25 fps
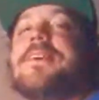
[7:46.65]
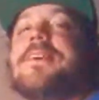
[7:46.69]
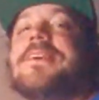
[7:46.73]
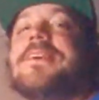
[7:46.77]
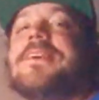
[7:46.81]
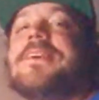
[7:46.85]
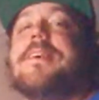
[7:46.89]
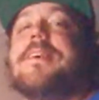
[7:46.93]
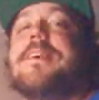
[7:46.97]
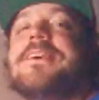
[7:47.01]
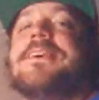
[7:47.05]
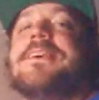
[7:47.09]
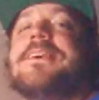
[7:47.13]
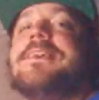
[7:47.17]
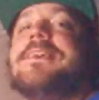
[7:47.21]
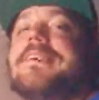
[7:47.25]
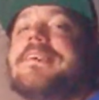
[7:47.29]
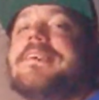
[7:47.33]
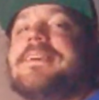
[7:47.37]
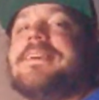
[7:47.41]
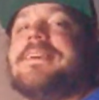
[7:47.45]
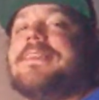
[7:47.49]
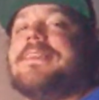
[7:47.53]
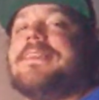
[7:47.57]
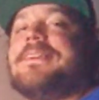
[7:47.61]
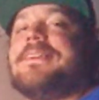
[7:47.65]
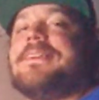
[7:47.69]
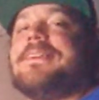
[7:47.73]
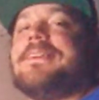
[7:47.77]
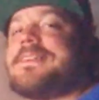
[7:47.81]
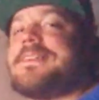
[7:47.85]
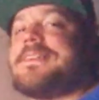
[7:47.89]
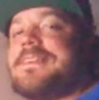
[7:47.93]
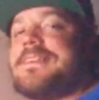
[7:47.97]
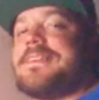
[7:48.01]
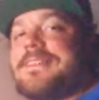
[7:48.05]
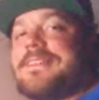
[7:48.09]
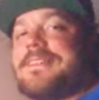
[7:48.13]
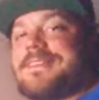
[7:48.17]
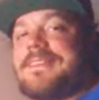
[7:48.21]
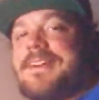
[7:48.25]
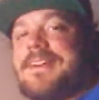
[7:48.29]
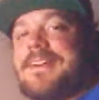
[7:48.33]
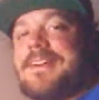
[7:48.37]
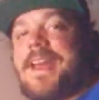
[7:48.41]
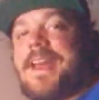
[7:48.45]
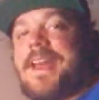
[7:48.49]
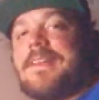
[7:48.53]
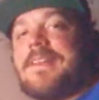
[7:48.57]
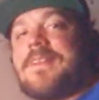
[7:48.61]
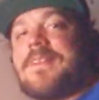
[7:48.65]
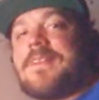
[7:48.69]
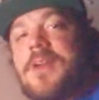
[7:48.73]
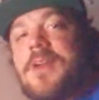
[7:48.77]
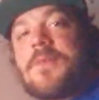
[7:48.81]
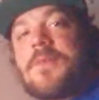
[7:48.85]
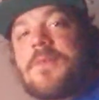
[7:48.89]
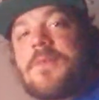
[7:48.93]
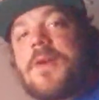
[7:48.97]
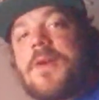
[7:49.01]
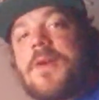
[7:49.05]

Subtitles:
and just hey, let me get a thumbs up, guys.